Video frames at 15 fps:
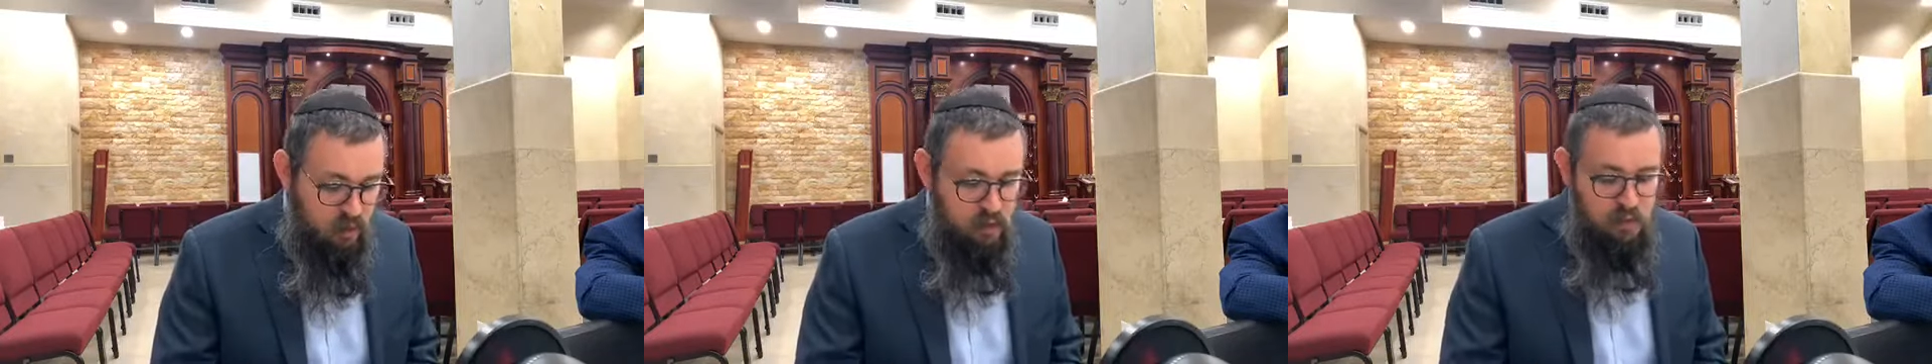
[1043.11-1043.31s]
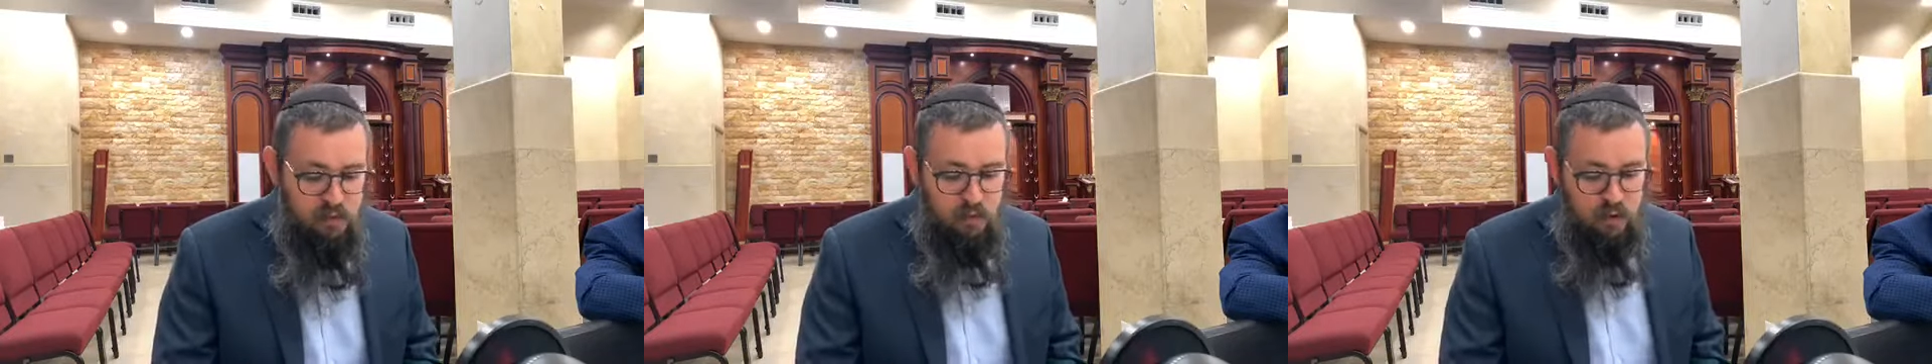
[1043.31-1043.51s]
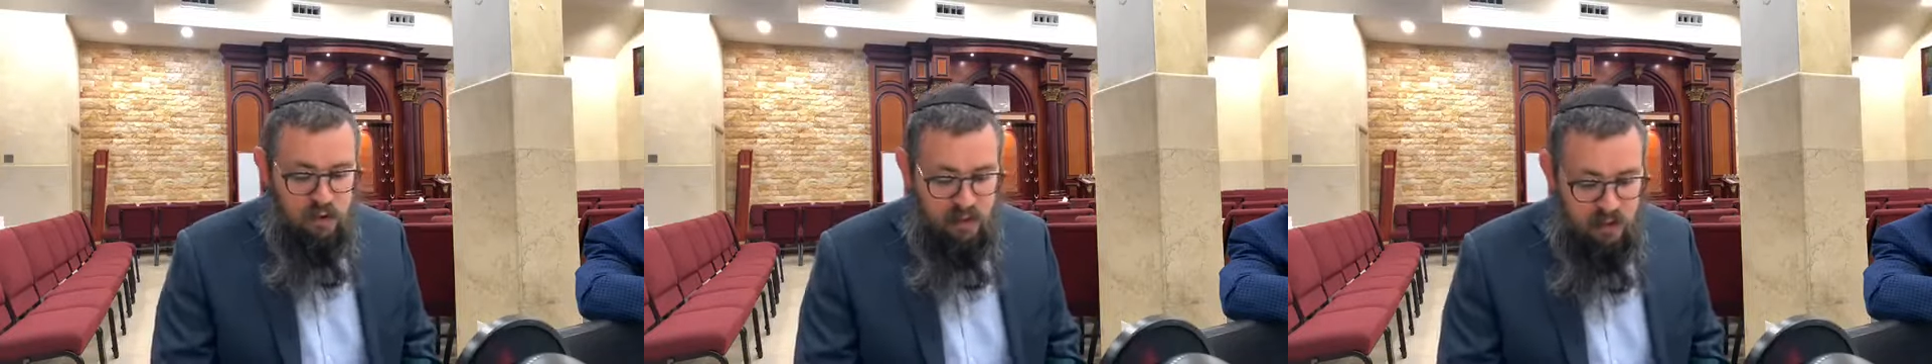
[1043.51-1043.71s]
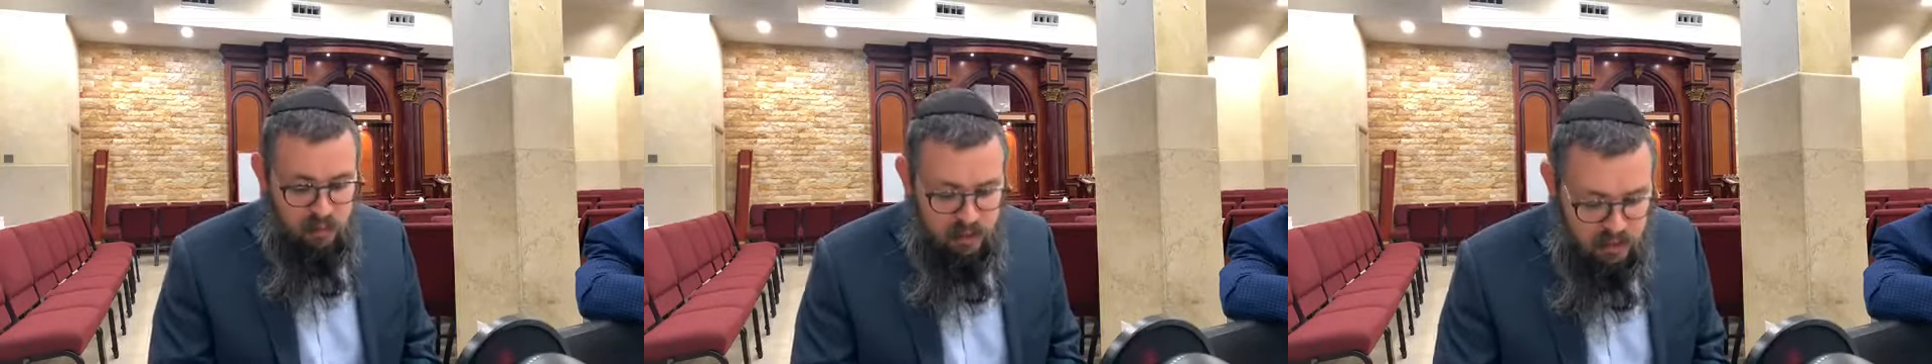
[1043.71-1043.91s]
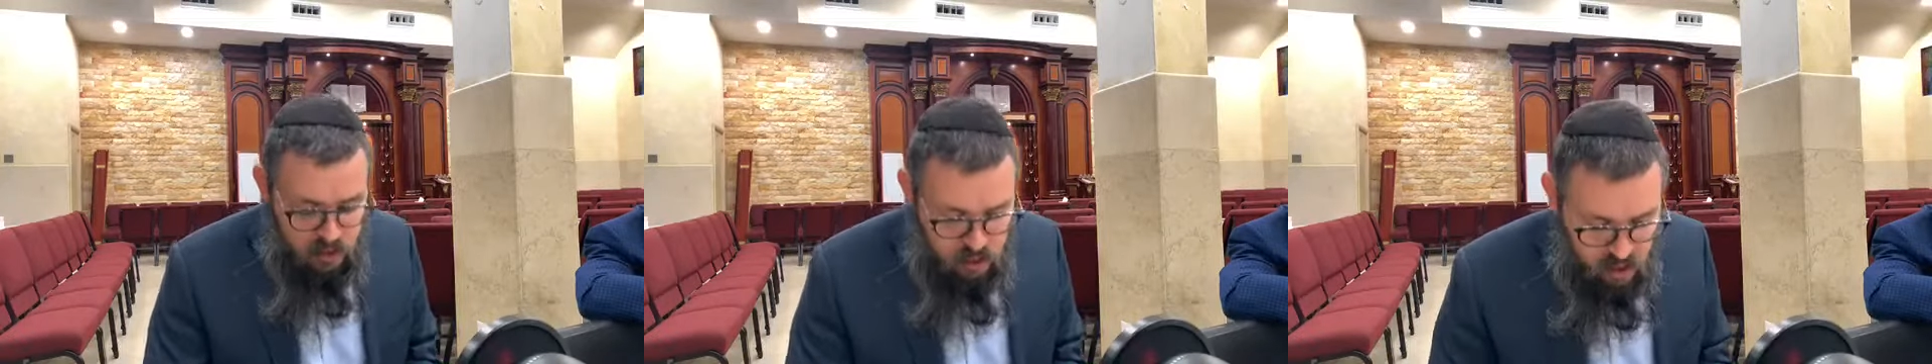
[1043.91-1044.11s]

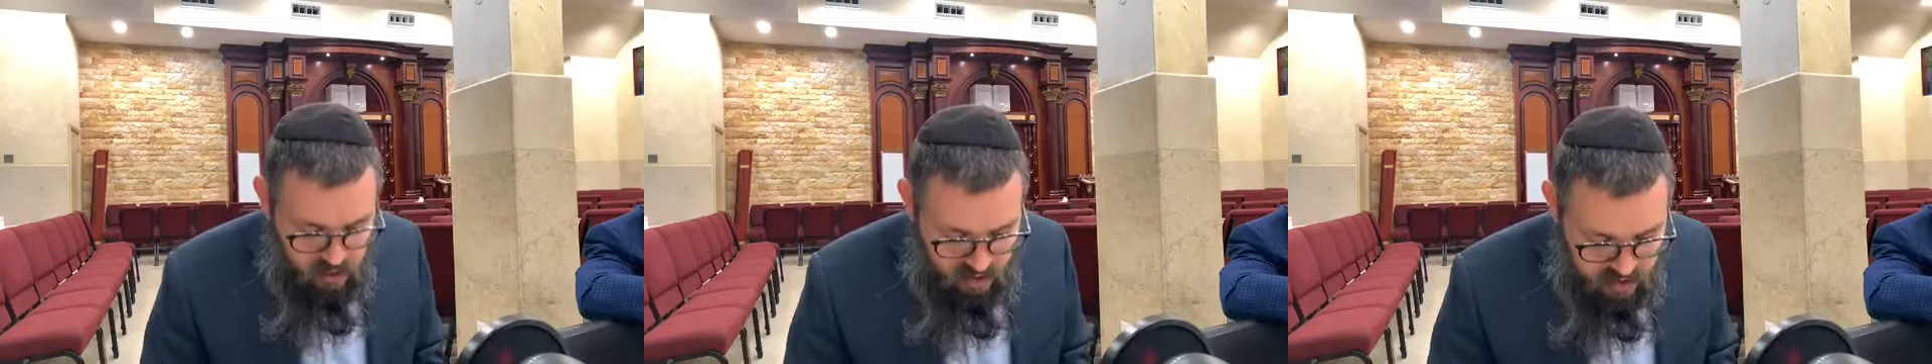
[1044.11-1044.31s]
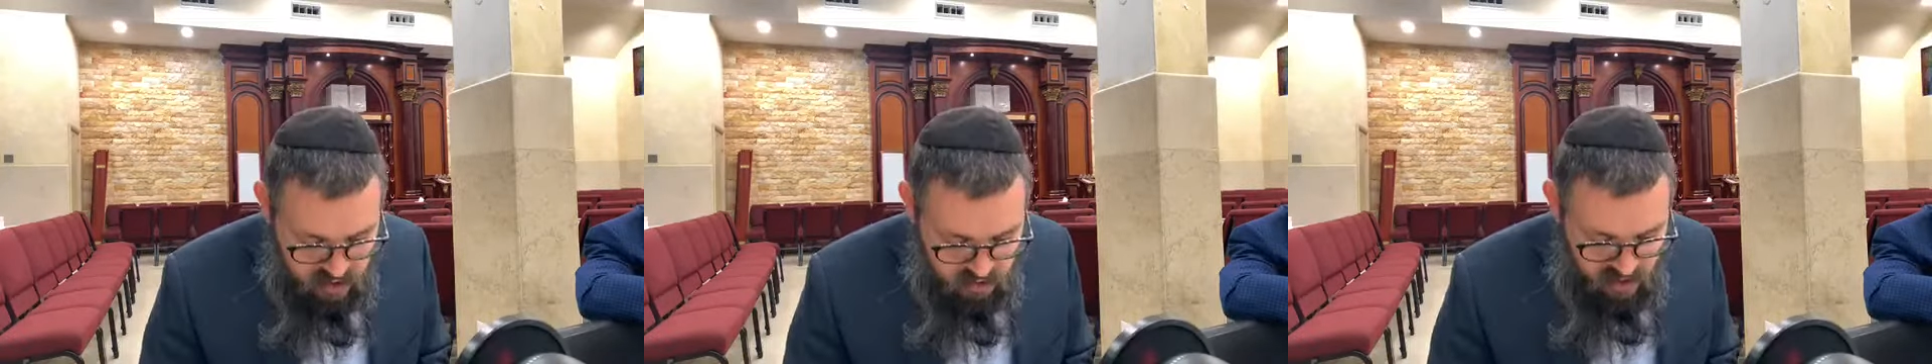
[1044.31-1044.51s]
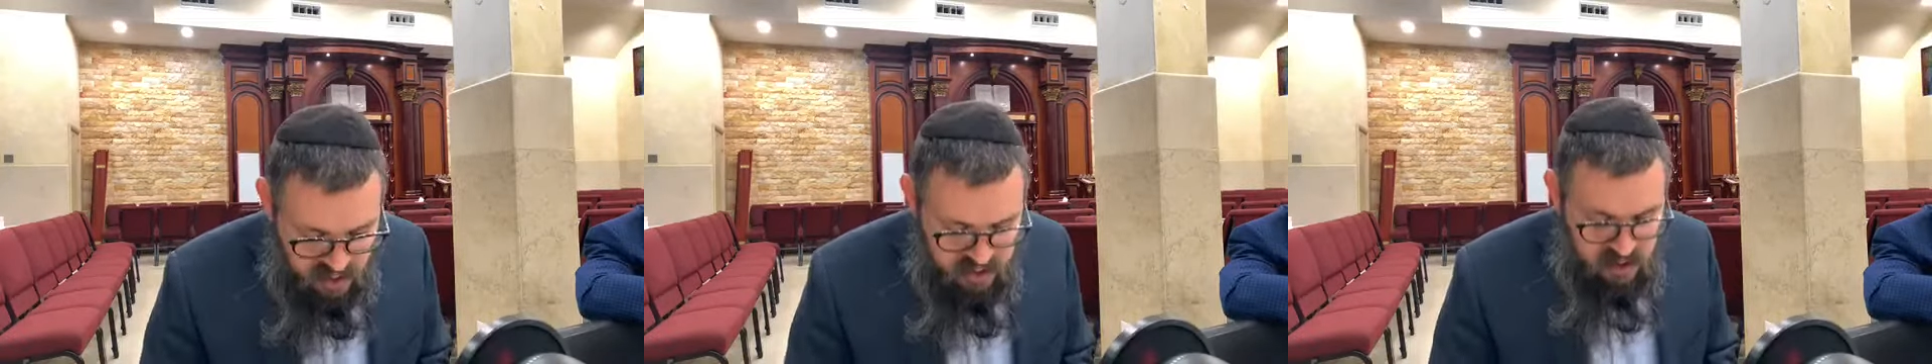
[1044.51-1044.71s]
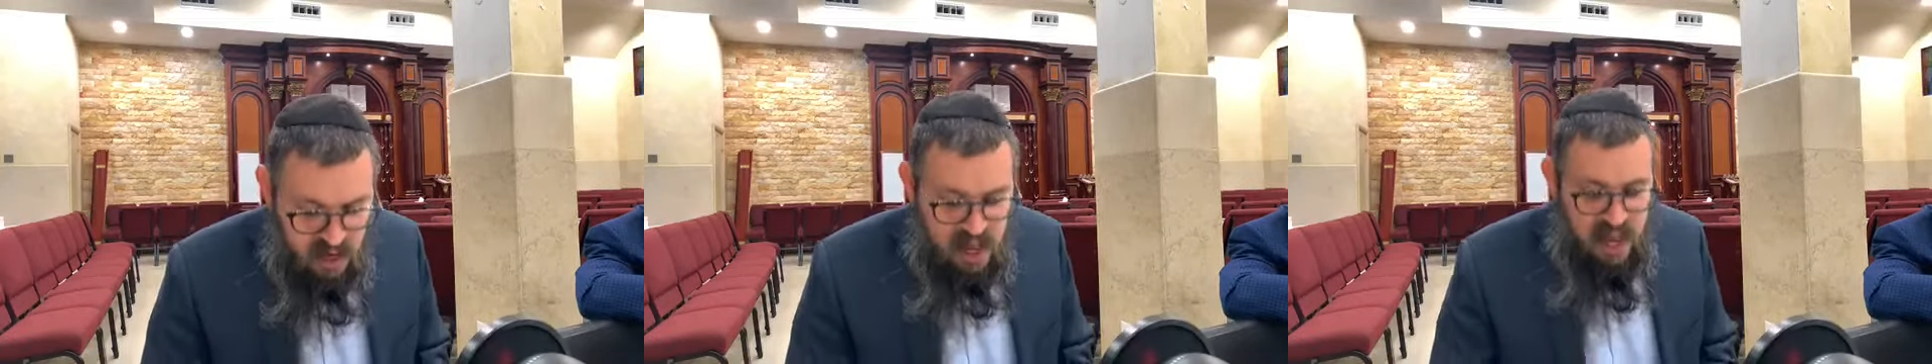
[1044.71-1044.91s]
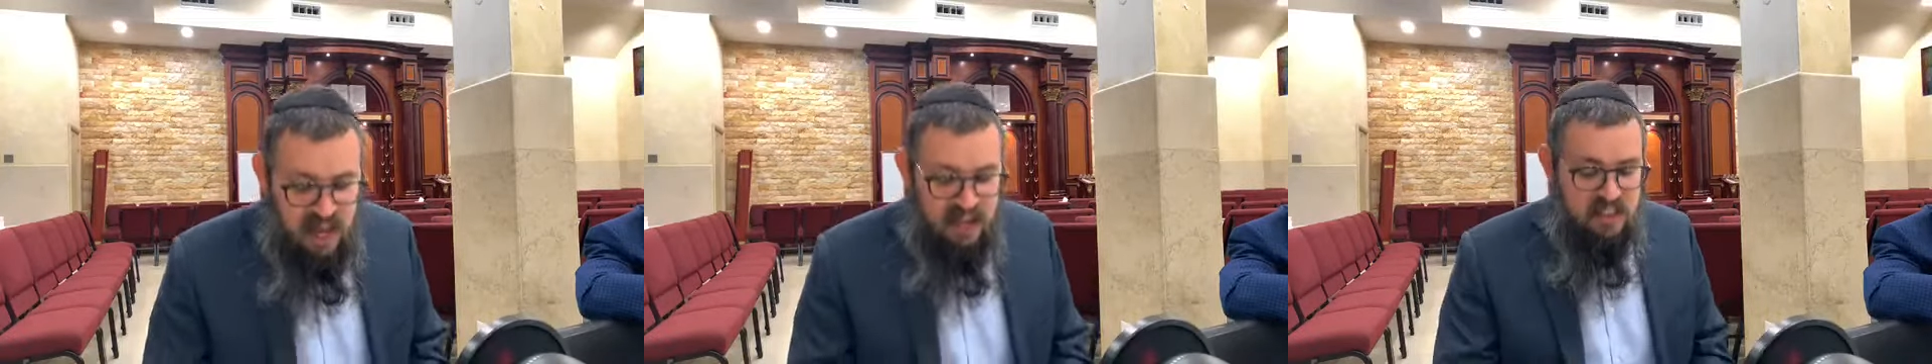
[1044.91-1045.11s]
And